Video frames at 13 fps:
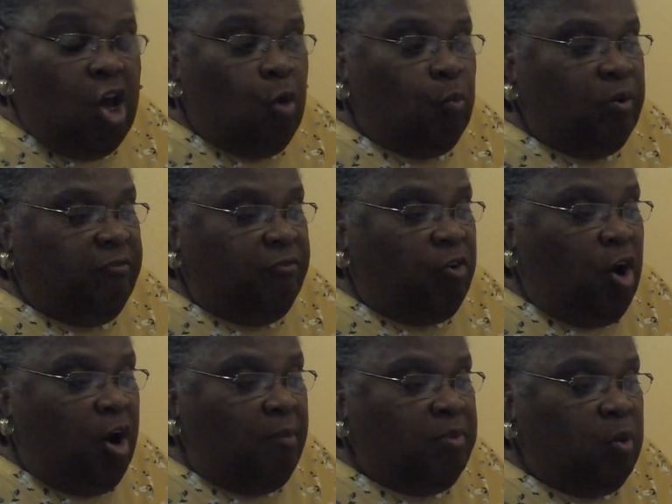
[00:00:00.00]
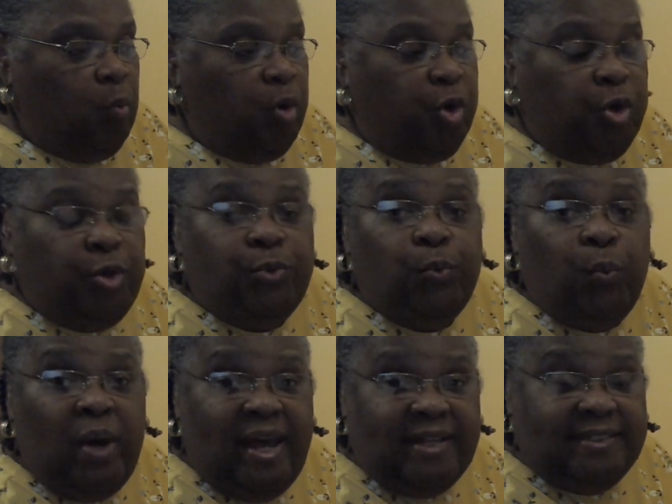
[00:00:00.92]
we form the word
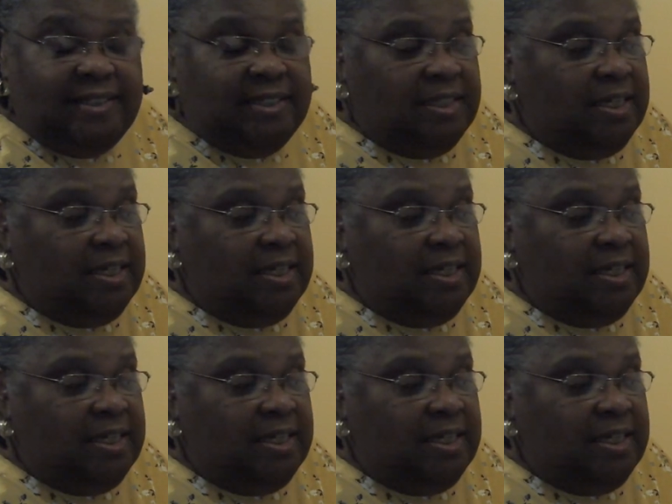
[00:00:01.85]
wet.